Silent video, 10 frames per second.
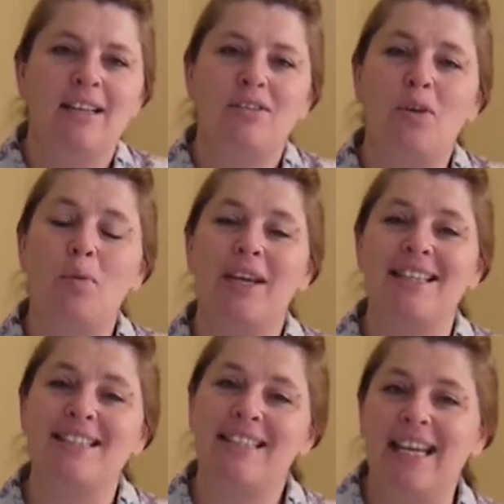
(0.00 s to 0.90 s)
so we
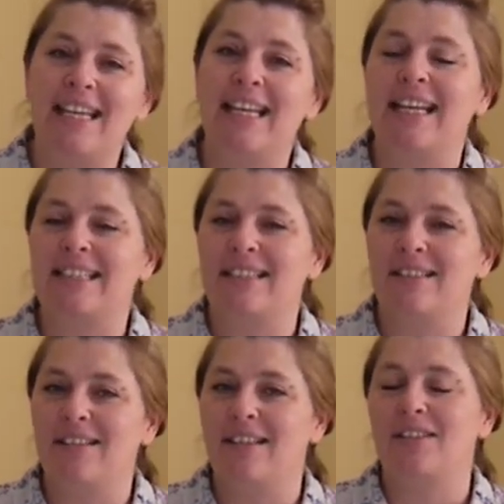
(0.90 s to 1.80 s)
can stay connected
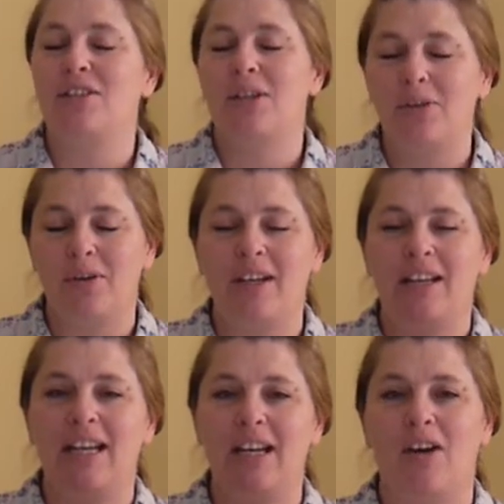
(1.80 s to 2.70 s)
to the
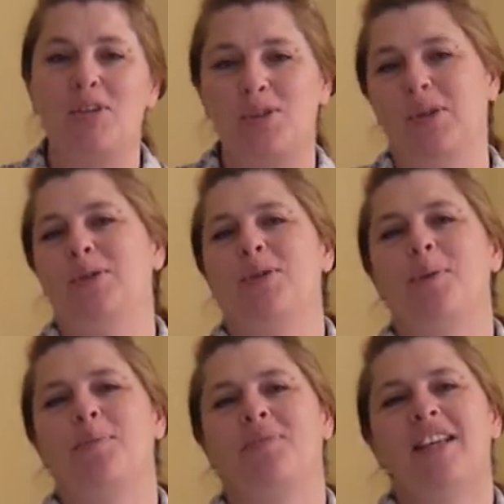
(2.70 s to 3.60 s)
children in our
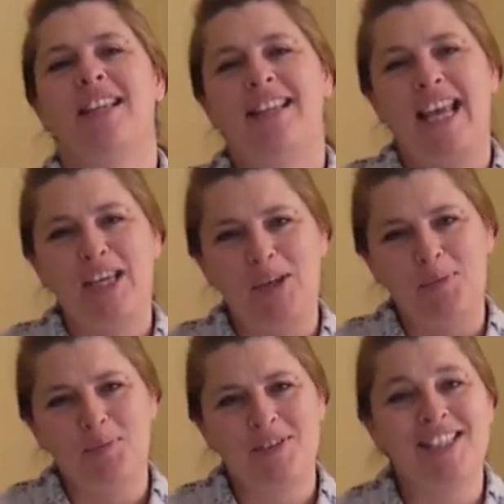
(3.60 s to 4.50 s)
church. Thank
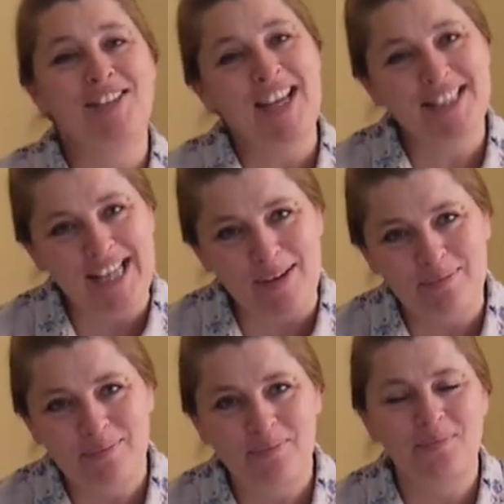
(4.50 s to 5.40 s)
you. We'll see you next time.